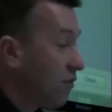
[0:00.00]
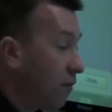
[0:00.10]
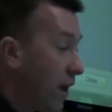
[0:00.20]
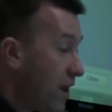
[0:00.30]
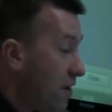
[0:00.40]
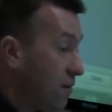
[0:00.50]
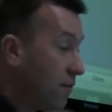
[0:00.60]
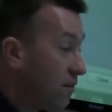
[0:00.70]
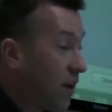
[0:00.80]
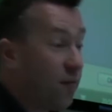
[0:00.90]
are grey
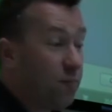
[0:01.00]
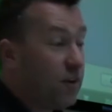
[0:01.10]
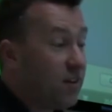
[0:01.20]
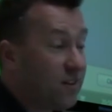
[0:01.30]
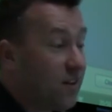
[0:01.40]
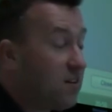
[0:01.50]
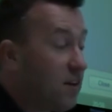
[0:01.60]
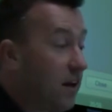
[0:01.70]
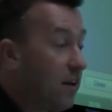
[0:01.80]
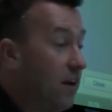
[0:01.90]
because they haven't been assessed
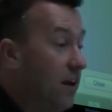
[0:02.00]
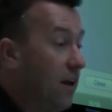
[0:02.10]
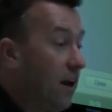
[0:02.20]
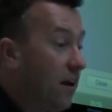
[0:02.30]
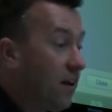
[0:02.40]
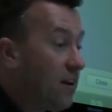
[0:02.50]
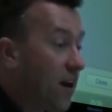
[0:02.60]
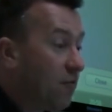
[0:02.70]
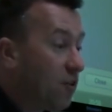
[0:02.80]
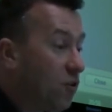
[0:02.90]
yet, and I can
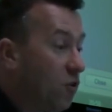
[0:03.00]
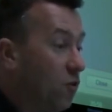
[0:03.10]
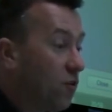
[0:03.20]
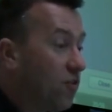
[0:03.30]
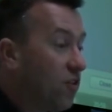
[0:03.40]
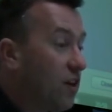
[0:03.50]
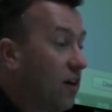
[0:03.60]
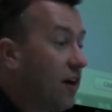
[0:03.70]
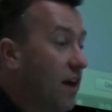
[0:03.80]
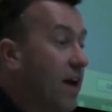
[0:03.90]
now record a C
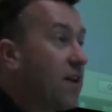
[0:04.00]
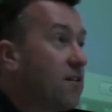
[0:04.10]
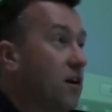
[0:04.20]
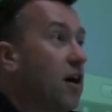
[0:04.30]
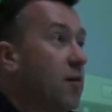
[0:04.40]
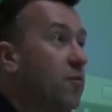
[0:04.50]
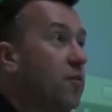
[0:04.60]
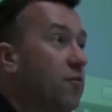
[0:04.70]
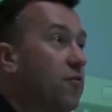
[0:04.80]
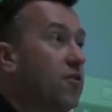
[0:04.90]
I A type
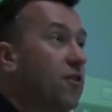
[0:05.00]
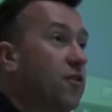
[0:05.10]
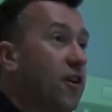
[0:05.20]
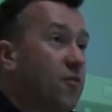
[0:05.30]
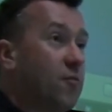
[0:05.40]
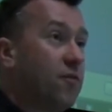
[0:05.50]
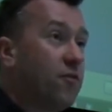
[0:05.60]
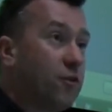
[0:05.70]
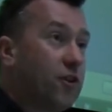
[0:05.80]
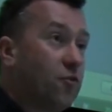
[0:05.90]
risk assessment
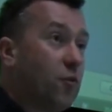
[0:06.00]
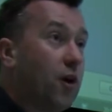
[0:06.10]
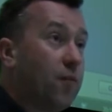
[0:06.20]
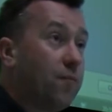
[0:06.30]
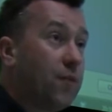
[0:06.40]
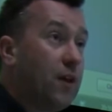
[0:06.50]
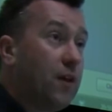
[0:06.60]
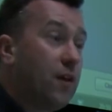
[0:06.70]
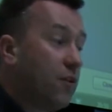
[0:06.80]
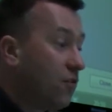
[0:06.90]
for each one.
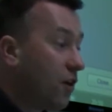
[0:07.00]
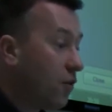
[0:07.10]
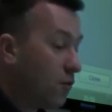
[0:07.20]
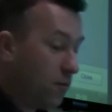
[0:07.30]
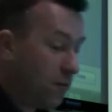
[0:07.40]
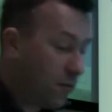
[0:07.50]
So